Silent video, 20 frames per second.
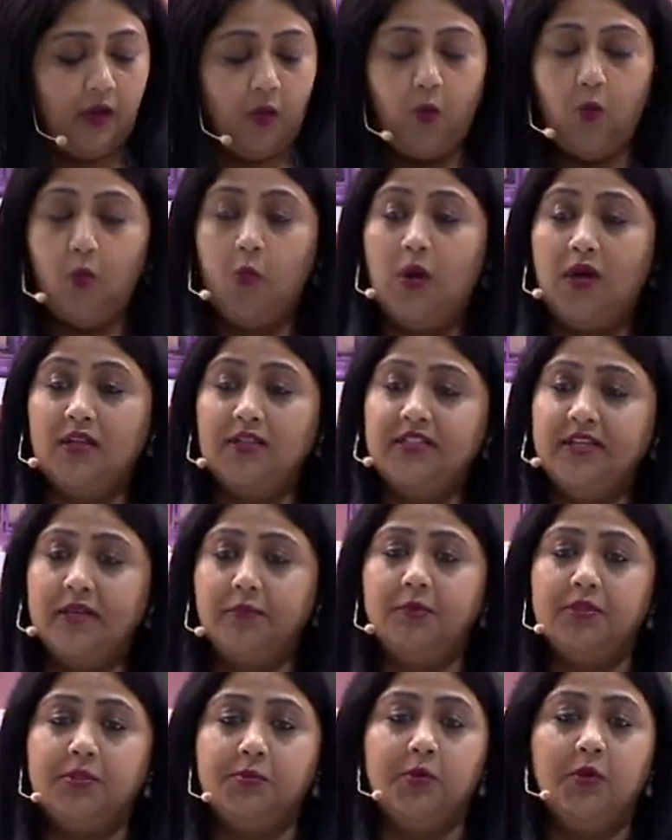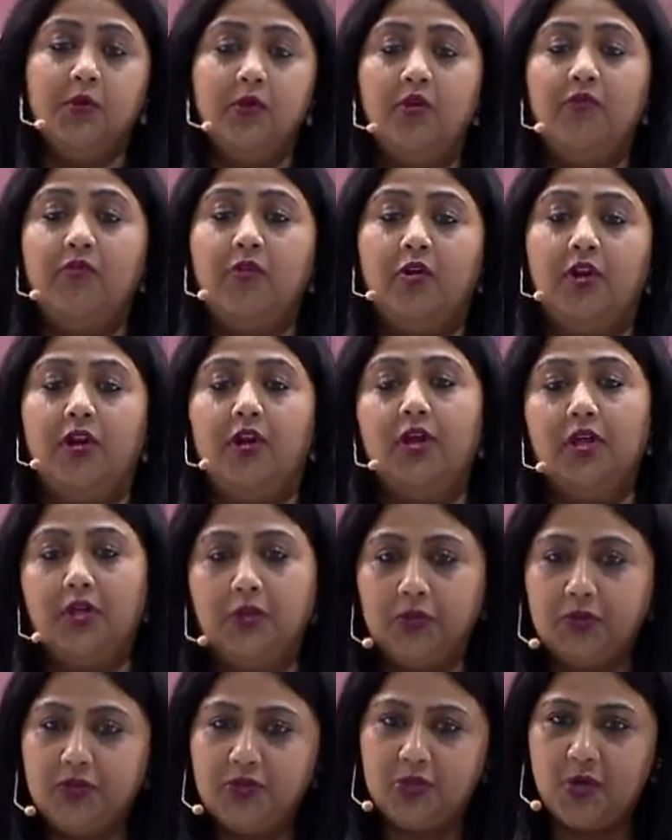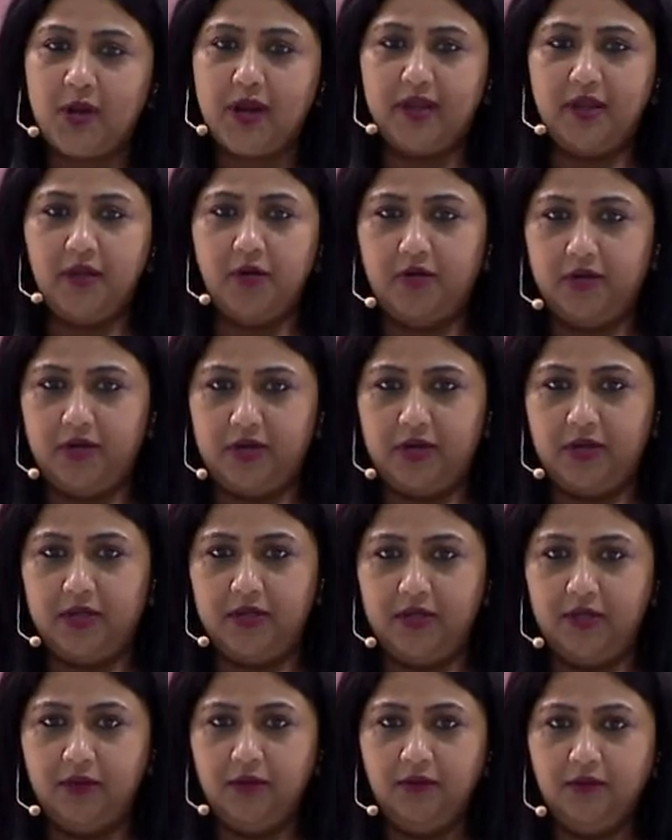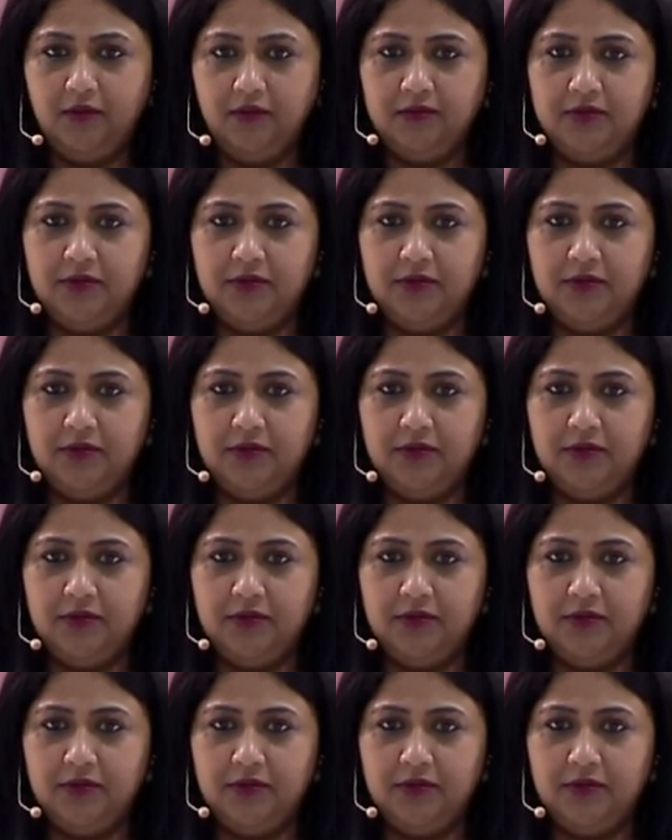1 tablespoon of oregano, dry oregano.